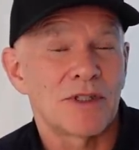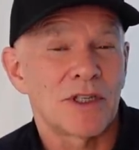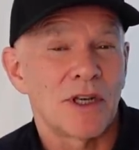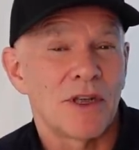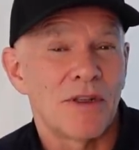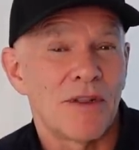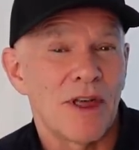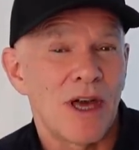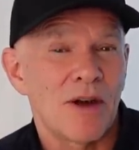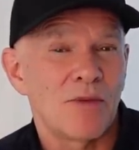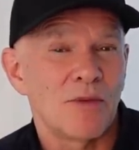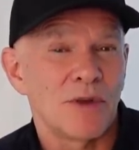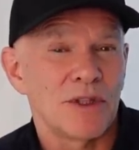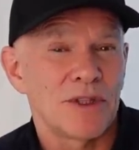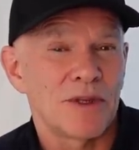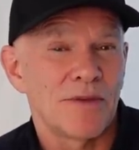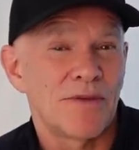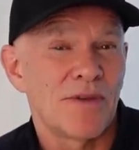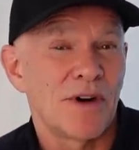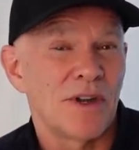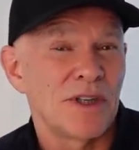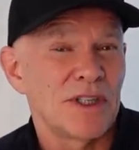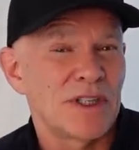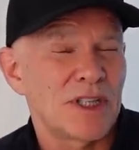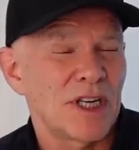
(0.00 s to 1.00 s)
So that was a
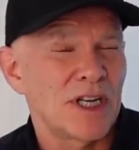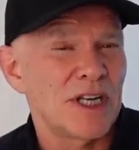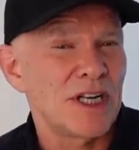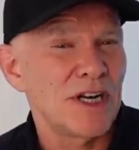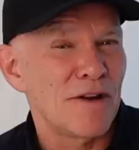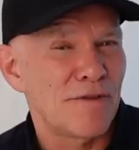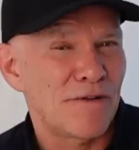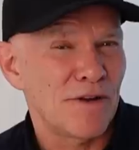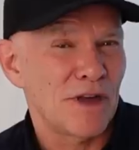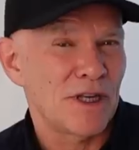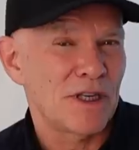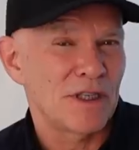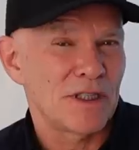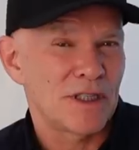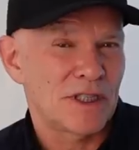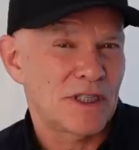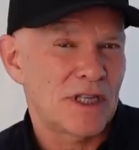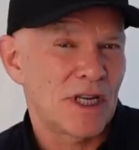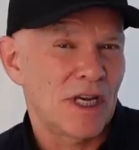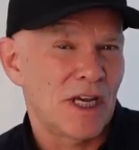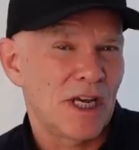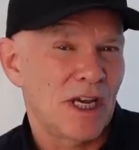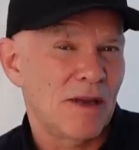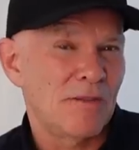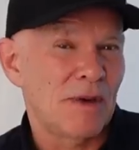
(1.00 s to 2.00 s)
very significant
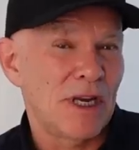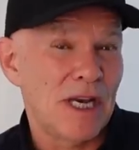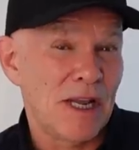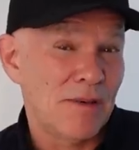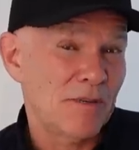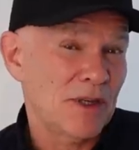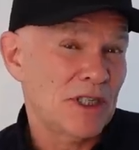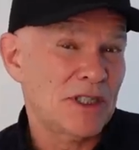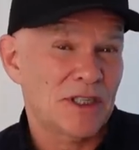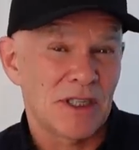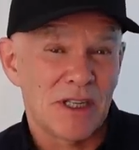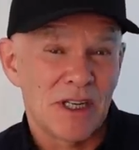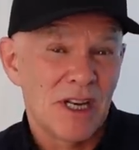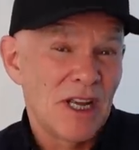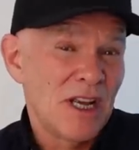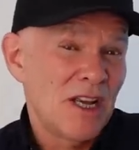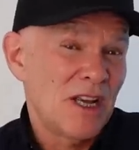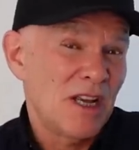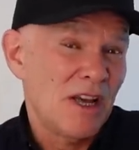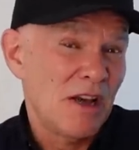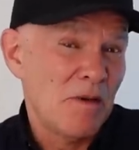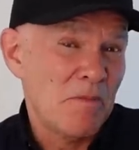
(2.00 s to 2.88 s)
time, and Emerson,